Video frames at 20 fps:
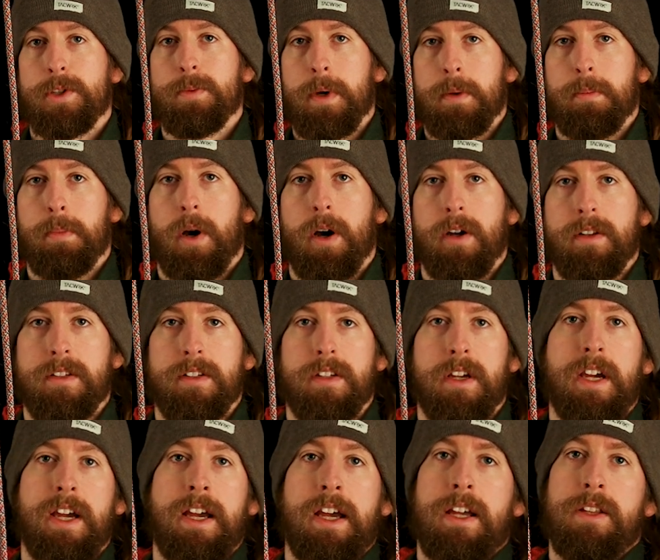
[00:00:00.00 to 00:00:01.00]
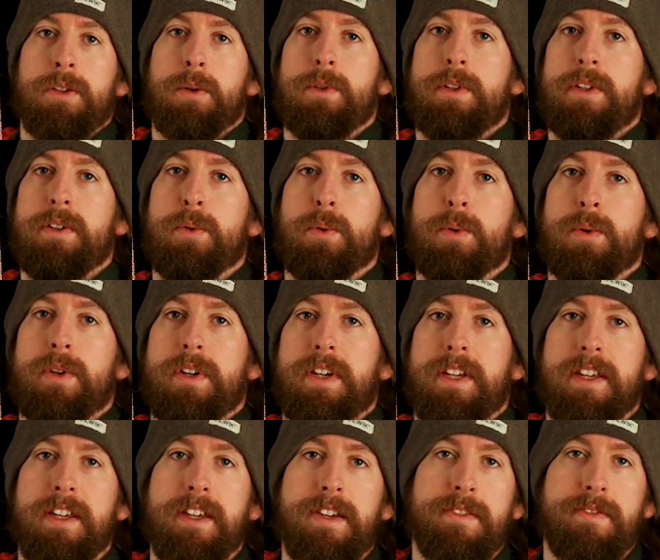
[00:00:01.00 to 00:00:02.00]
super important to do
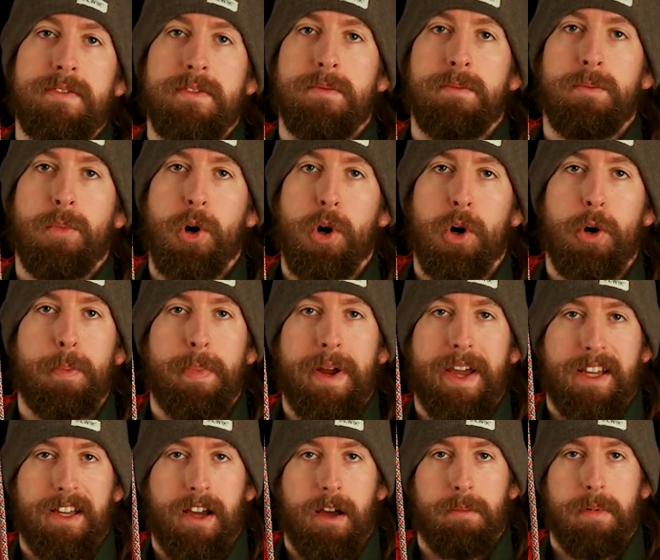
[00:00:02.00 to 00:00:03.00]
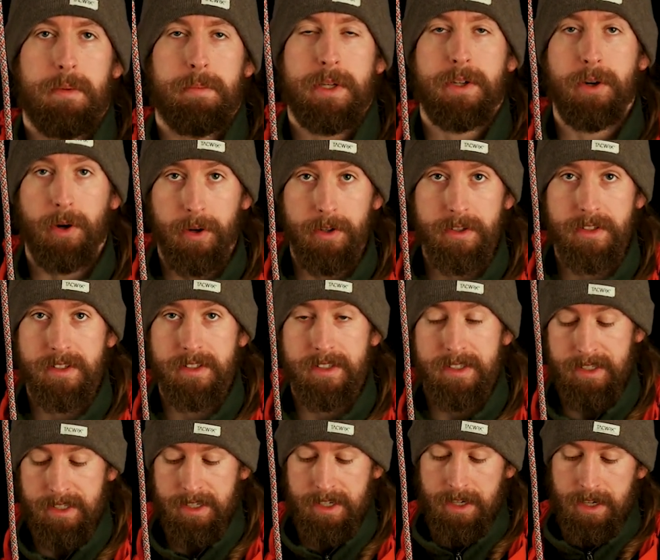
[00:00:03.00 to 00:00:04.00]
even more backup because
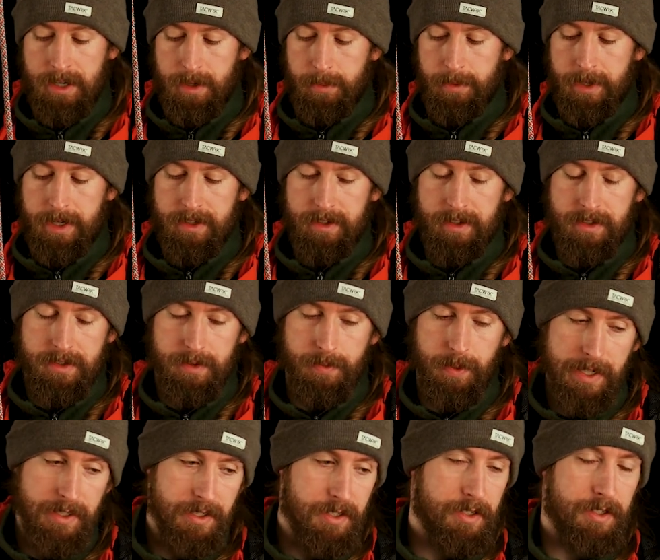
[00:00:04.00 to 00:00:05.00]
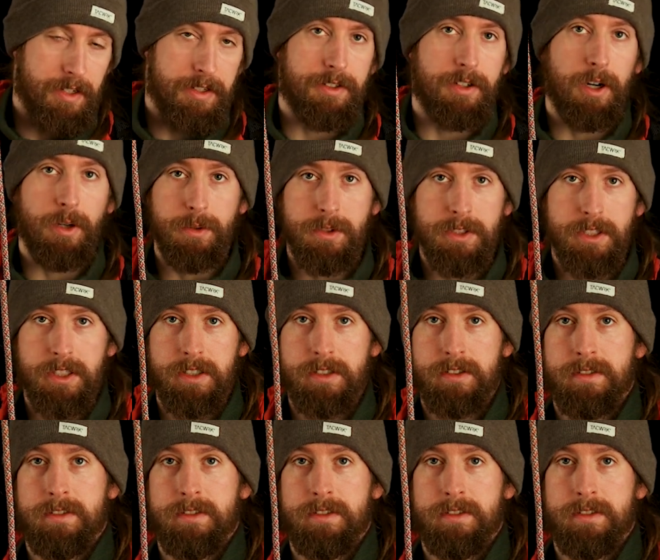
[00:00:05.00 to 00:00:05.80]
when it's wet and cold,